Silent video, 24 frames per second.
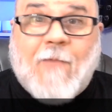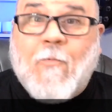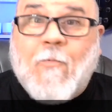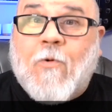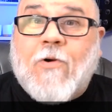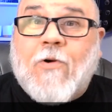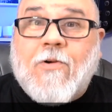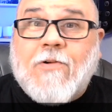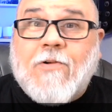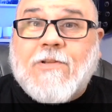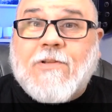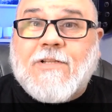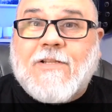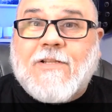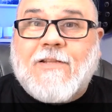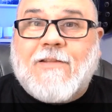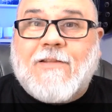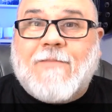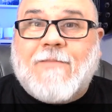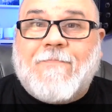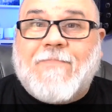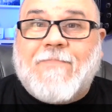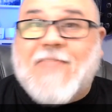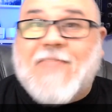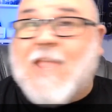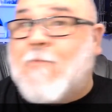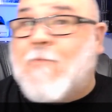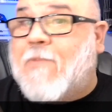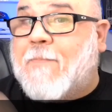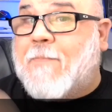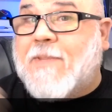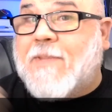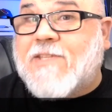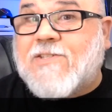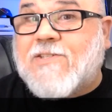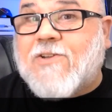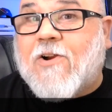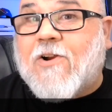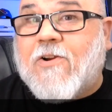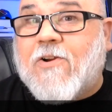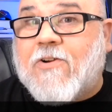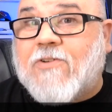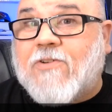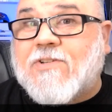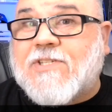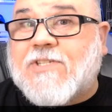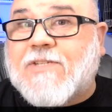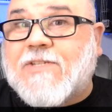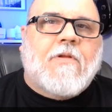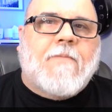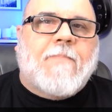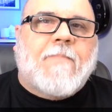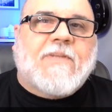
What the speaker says: weren't, they would be starters.